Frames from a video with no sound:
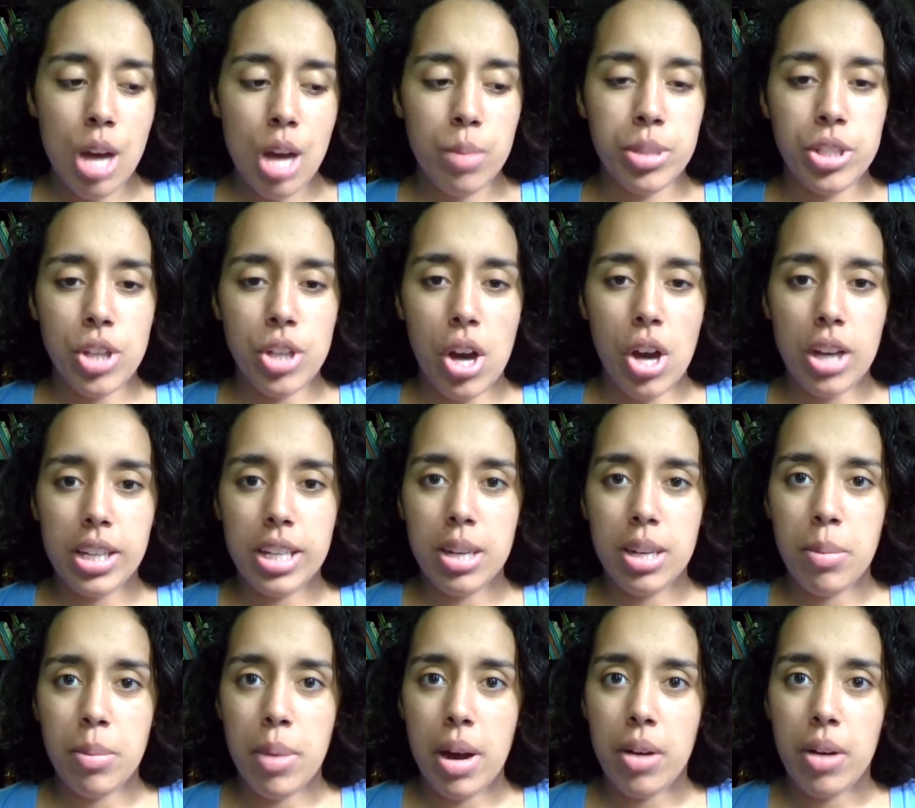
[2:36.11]
but
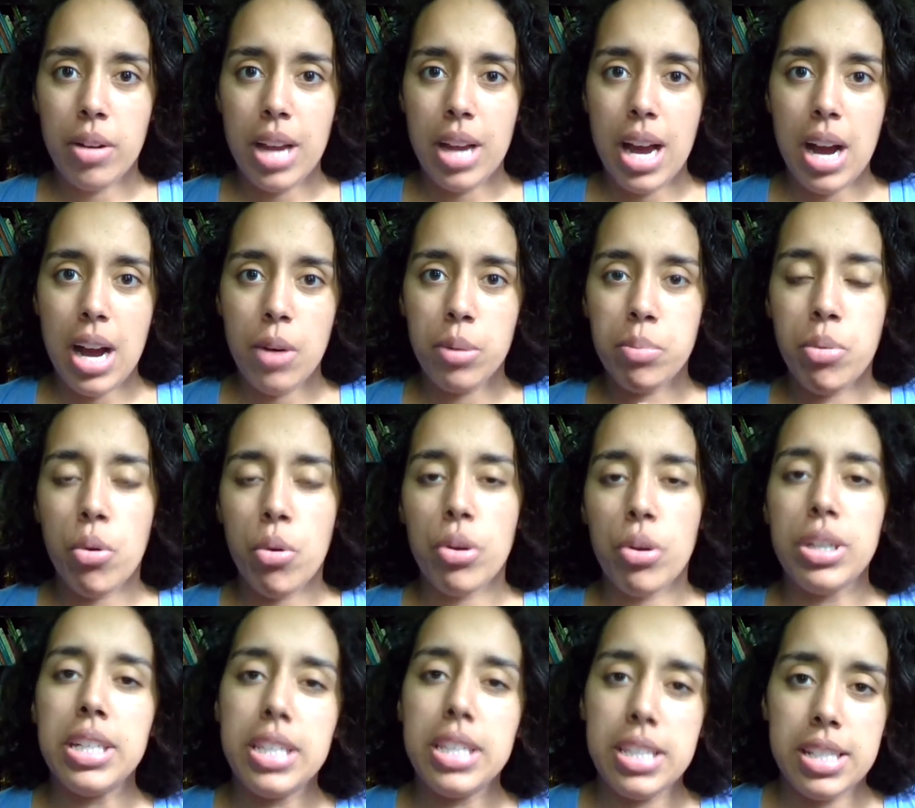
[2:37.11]
talking about how
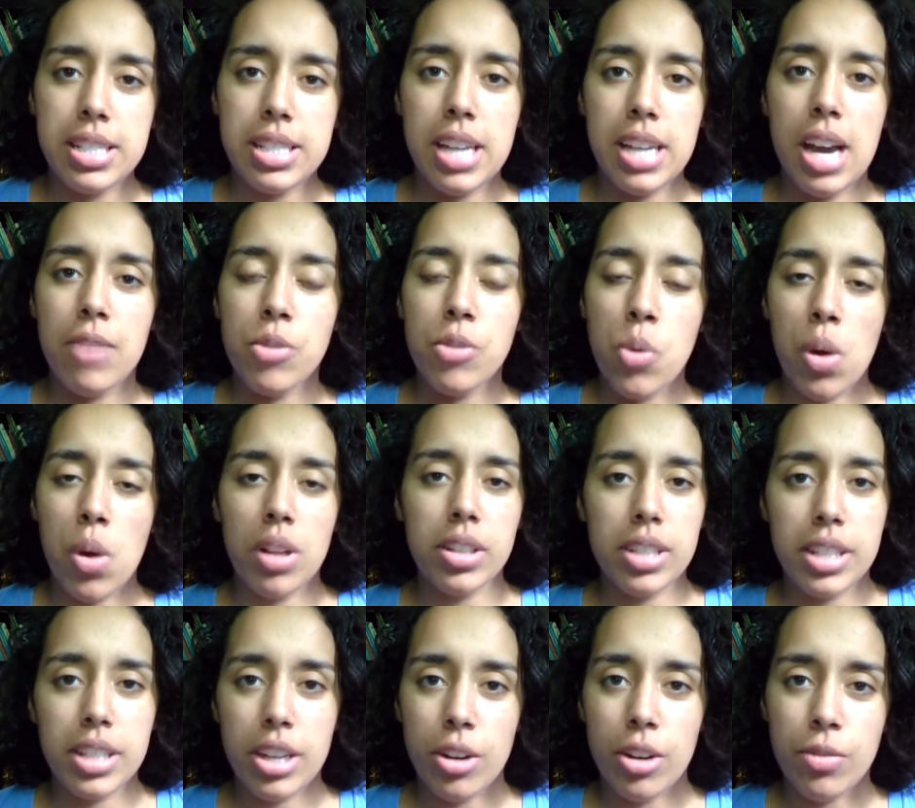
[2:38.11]
important it is to have
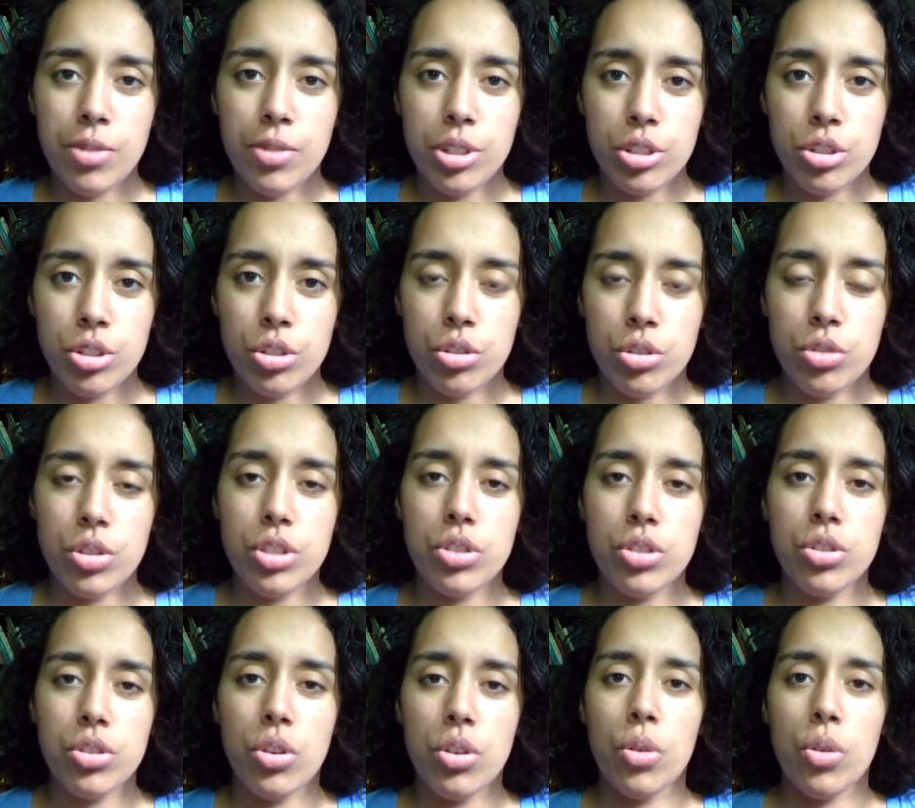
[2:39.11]
quality care for your children
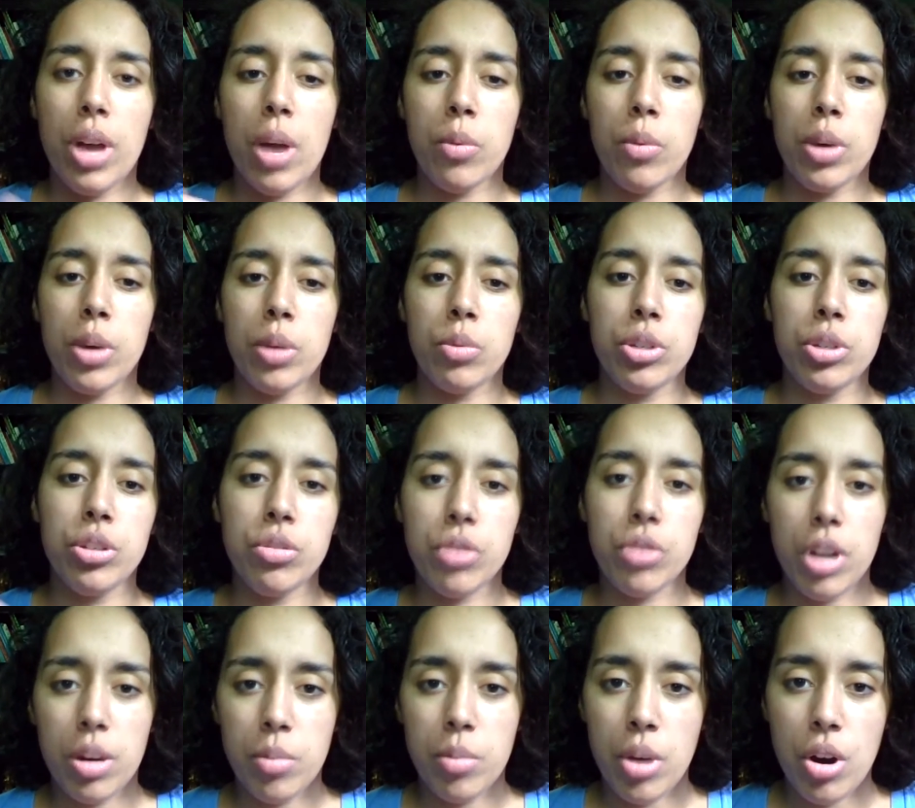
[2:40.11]
so that way when you
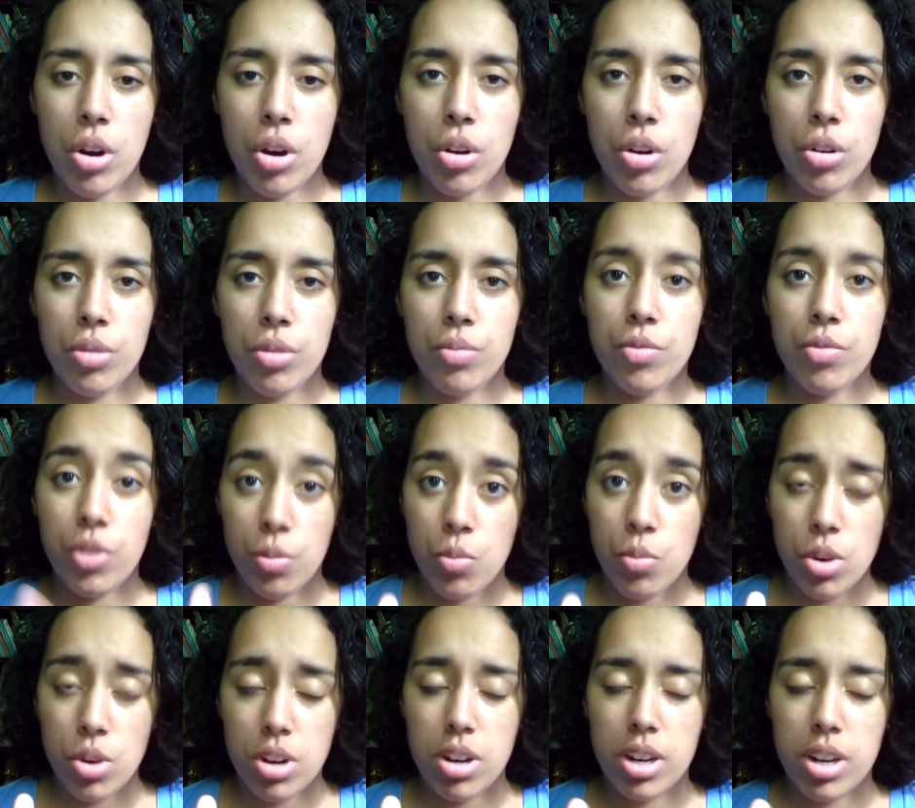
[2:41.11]
come home from
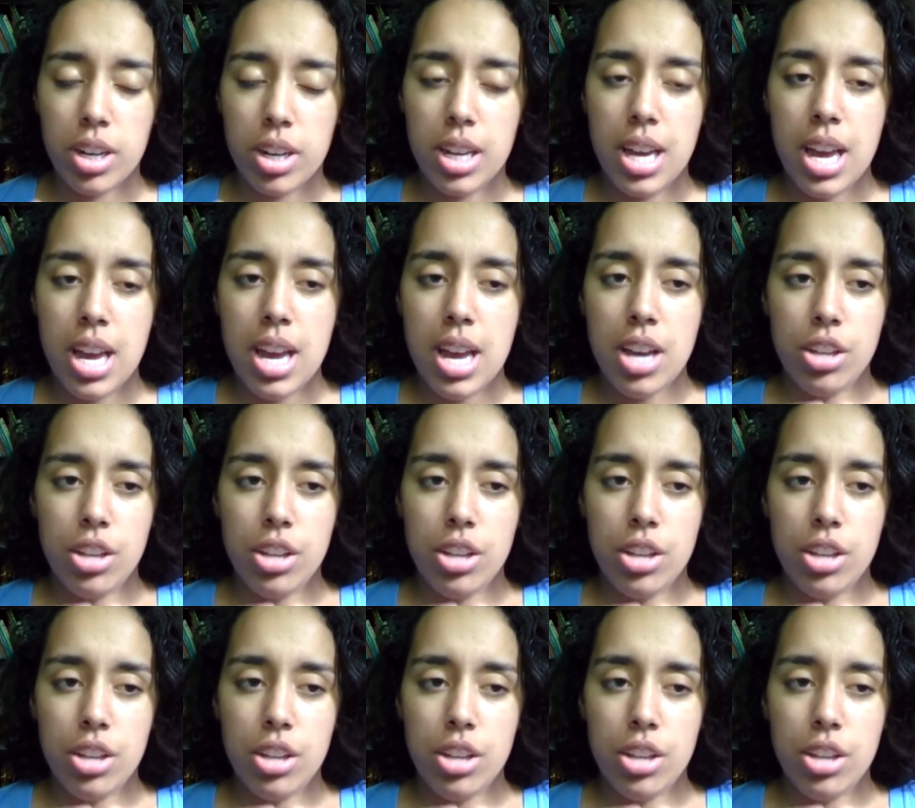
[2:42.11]
work